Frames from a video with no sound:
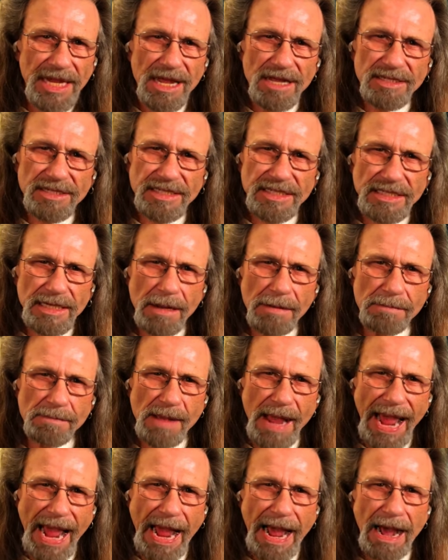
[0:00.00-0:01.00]

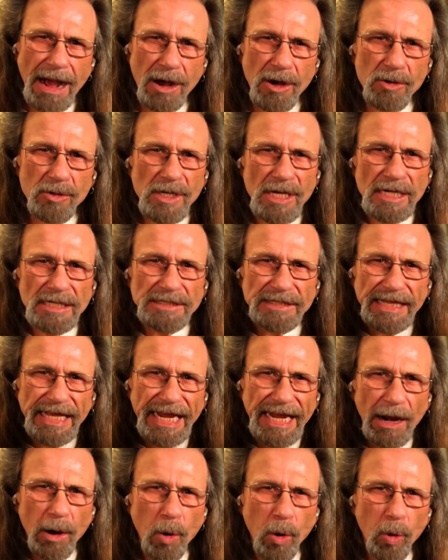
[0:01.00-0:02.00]
somehow
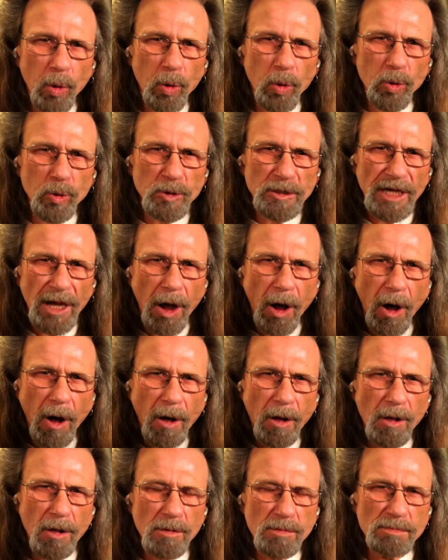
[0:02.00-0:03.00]
they hold
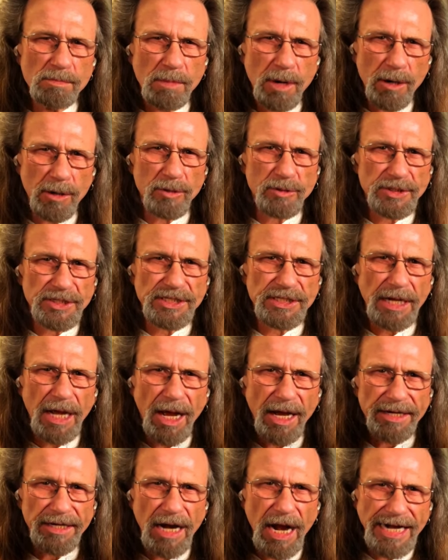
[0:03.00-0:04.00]
almost
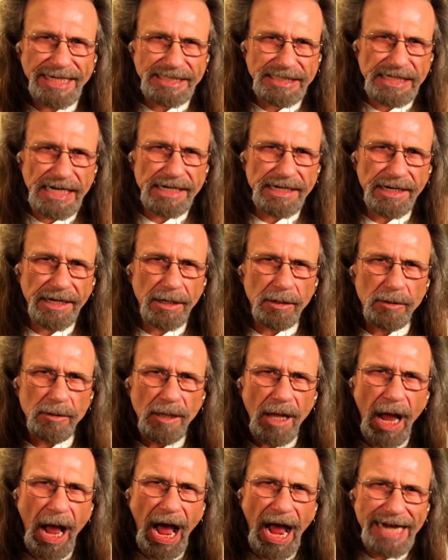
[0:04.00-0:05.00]
an identical
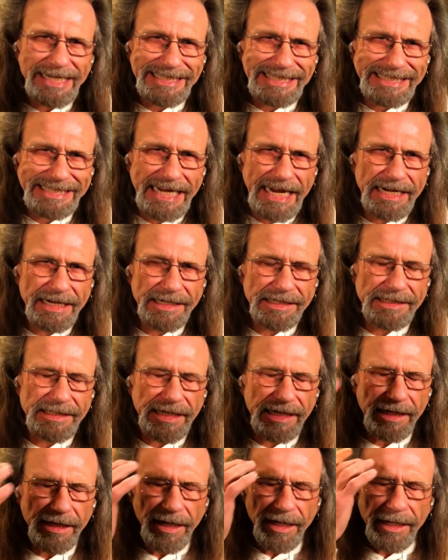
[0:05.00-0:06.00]

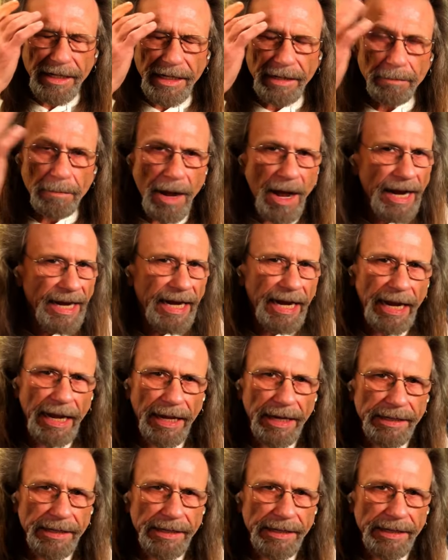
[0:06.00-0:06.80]
identity in my head.